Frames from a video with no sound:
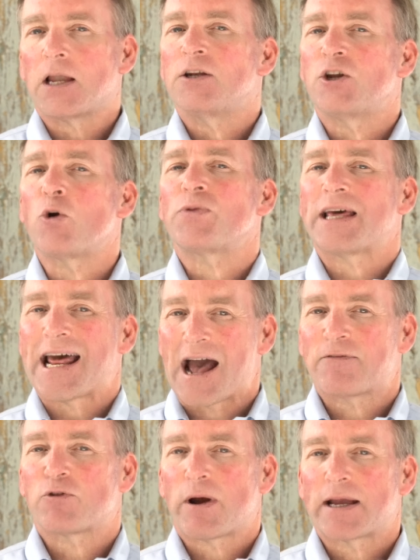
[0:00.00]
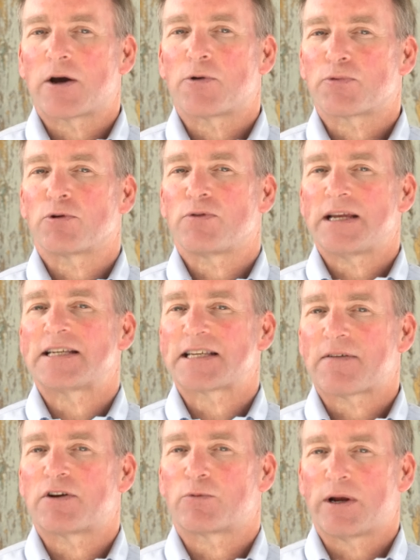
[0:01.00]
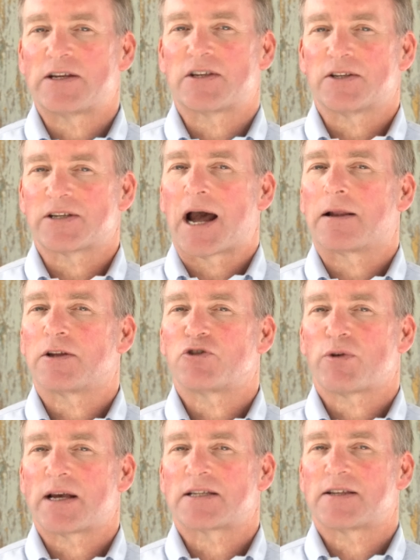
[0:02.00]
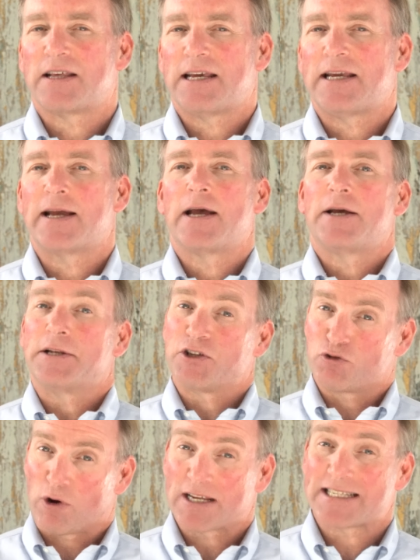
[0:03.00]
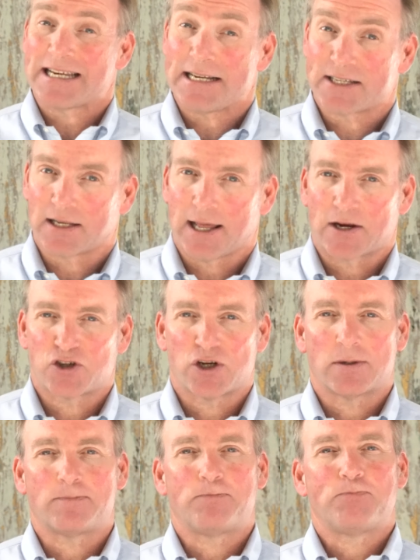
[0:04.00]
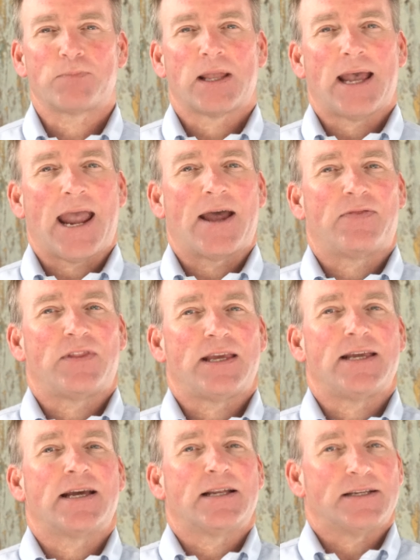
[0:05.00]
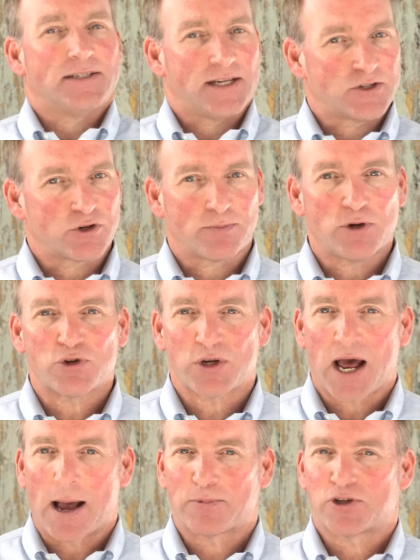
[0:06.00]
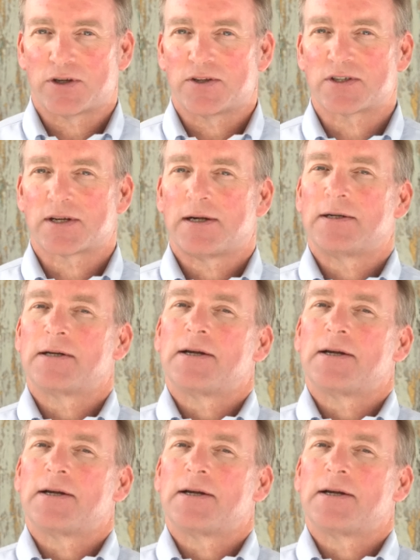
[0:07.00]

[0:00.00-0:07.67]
Note that after I go through these 7 reasons, I'll address the trustee selection and the distribution options